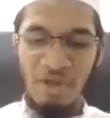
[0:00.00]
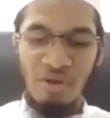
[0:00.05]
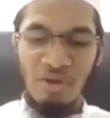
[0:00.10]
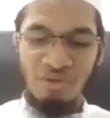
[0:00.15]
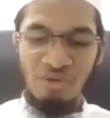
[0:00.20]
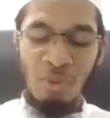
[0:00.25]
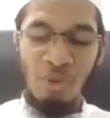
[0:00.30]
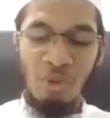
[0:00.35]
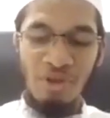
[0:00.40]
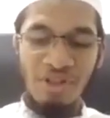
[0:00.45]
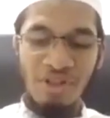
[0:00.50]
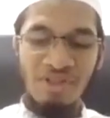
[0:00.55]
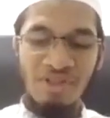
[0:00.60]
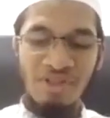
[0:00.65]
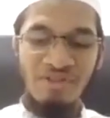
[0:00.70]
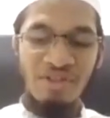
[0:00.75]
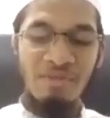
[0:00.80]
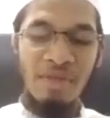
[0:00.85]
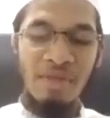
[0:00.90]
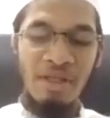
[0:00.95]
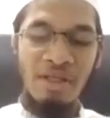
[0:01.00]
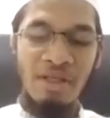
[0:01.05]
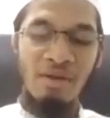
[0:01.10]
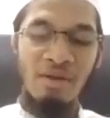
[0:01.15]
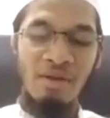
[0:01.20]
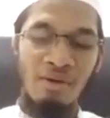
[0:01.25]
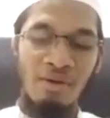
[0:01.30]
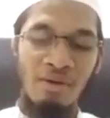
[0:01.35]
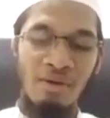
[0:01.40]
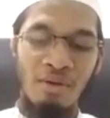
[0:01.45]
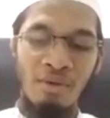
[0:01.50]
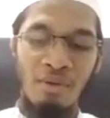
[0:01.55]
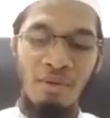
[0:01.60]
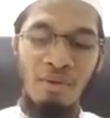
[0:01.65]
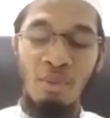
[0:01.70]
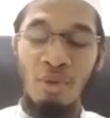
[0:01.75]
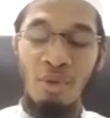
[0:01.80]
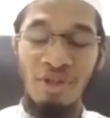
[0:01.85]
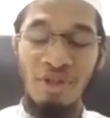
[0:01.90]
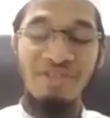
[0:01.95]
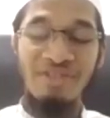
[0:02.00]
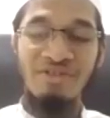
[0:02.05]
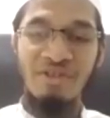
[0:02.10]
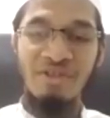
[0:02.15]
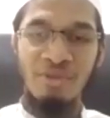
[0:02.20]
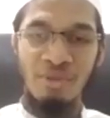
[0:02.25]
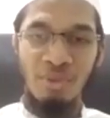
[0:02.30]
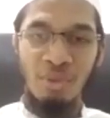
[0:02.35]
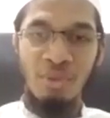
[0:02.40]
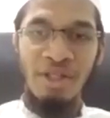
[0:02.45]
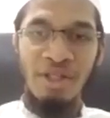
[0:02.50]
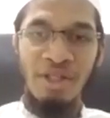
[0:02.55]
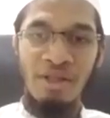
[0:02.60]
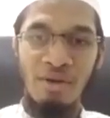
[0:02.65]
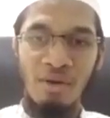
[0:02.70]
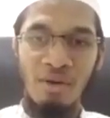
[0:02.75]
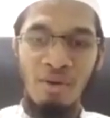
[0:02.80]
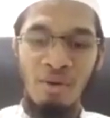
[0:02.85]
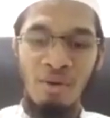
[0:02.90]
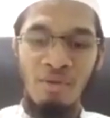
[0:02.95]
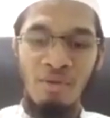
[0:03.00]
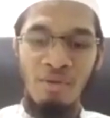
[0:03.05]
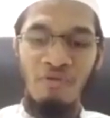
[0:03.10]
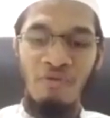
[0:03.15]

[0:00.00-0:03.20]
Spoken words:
So what is the meaning or what is the ruling of